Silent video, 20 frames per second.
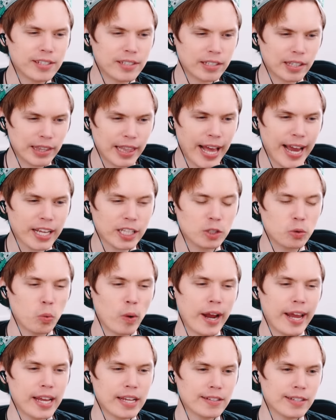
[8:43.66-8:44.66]
slight
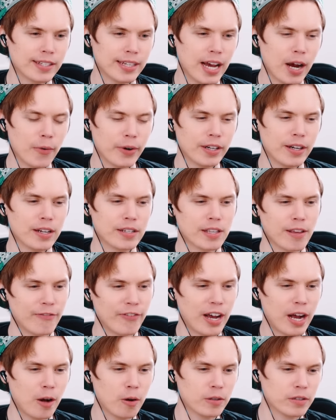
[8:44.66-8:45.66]
ways in how he does the
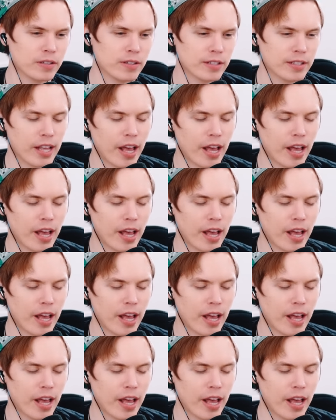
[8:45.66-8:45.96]
vowels and